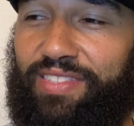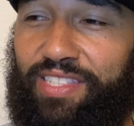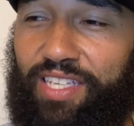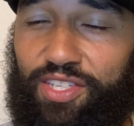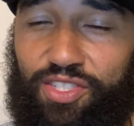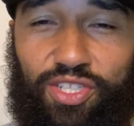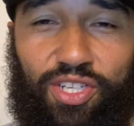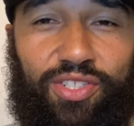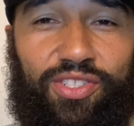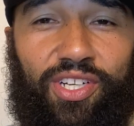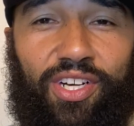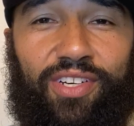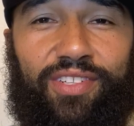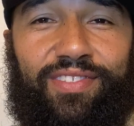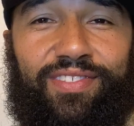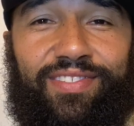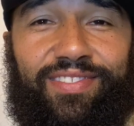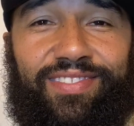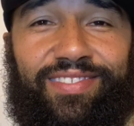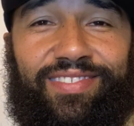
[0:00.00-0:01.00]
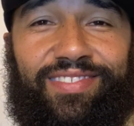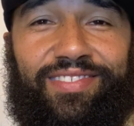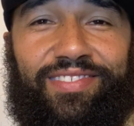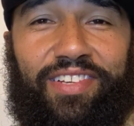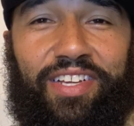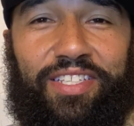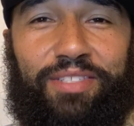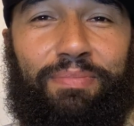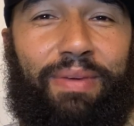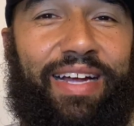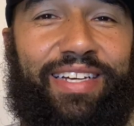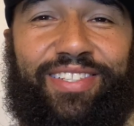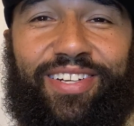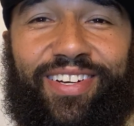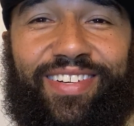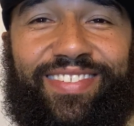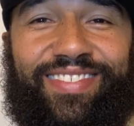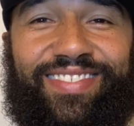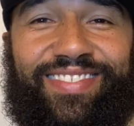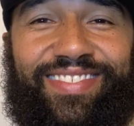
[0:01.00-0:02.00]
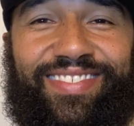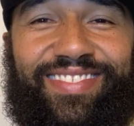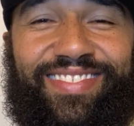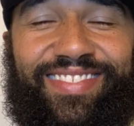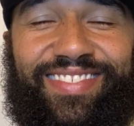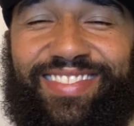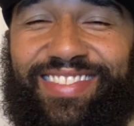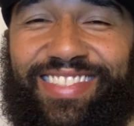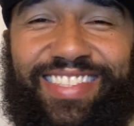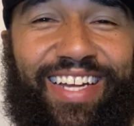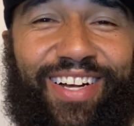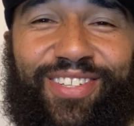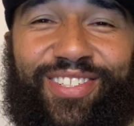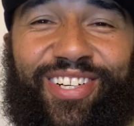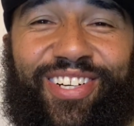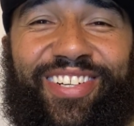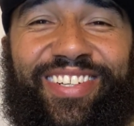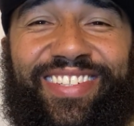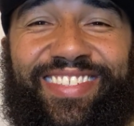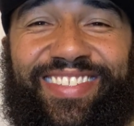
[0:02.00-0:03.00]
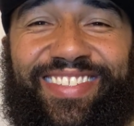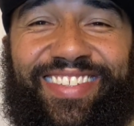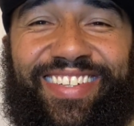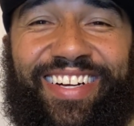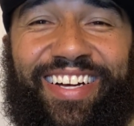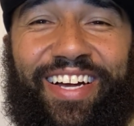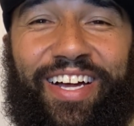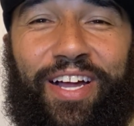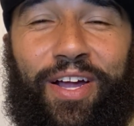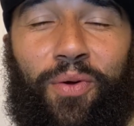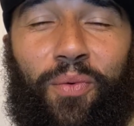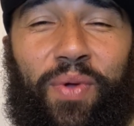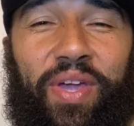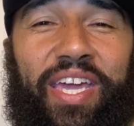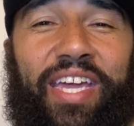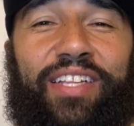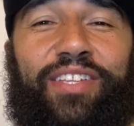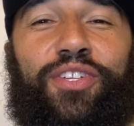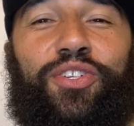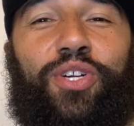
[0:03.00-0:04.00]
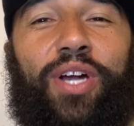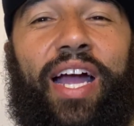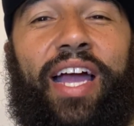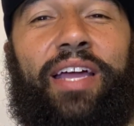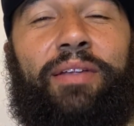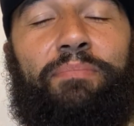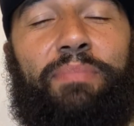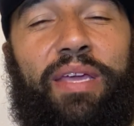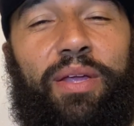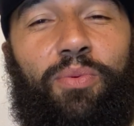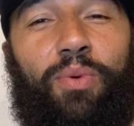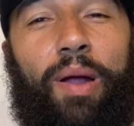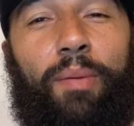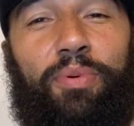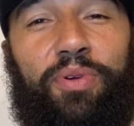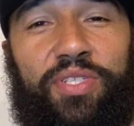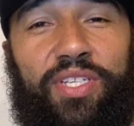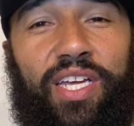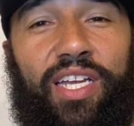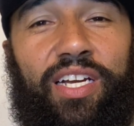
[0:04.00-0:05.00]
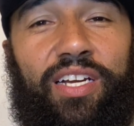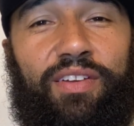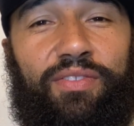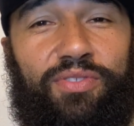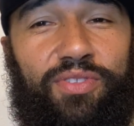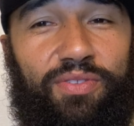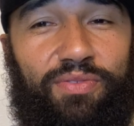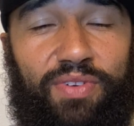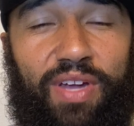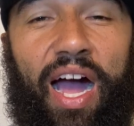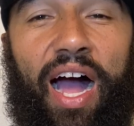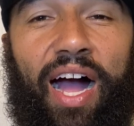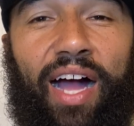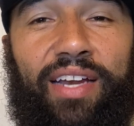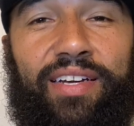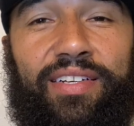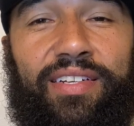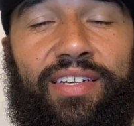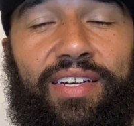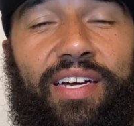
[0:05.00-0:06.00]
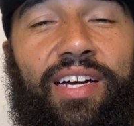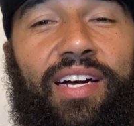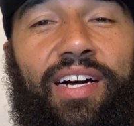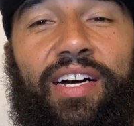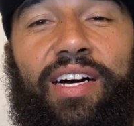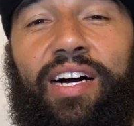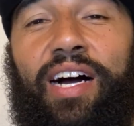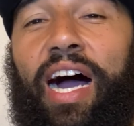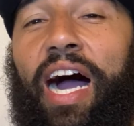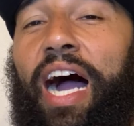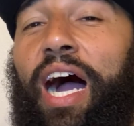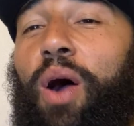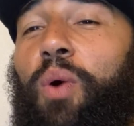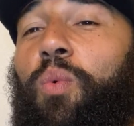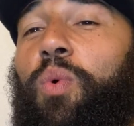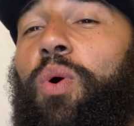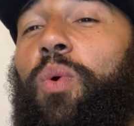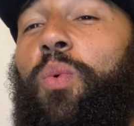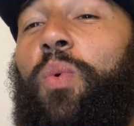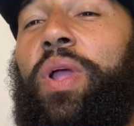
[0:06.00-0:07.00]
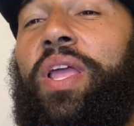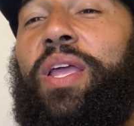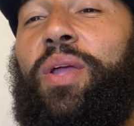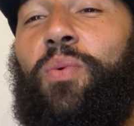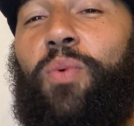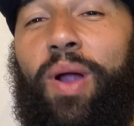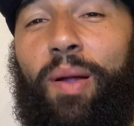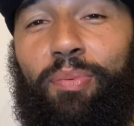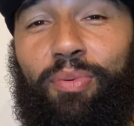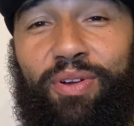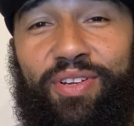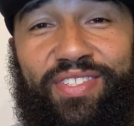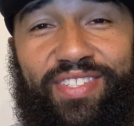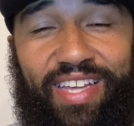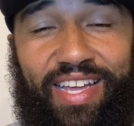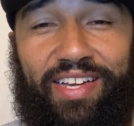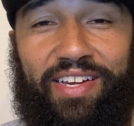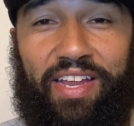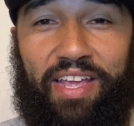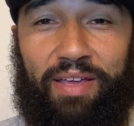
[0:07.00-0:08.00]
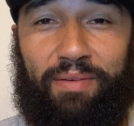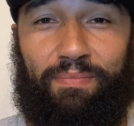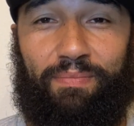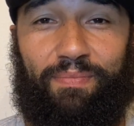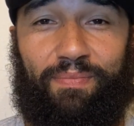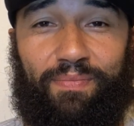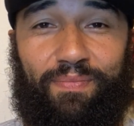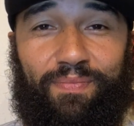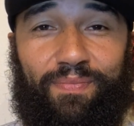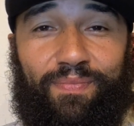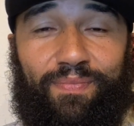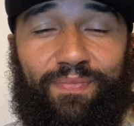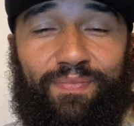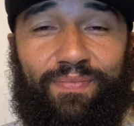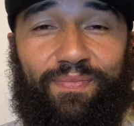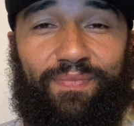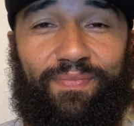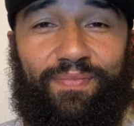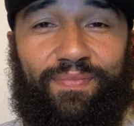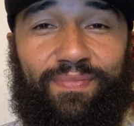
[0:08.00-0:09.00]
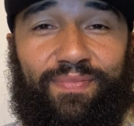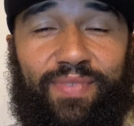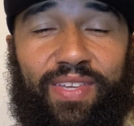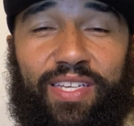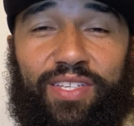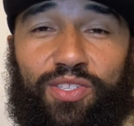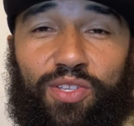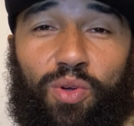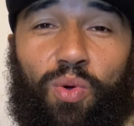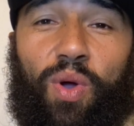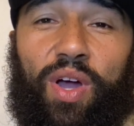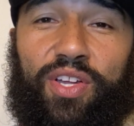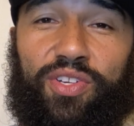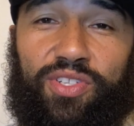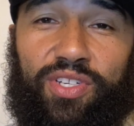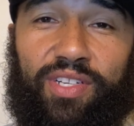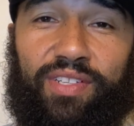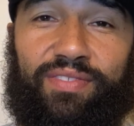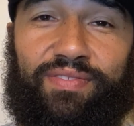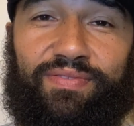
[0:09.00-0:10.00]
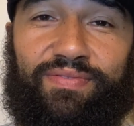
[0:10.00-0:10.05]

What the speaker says: It's your turn. It's my turn. It's our turn. We get to try and be representatives of God. How will we represent him is the question.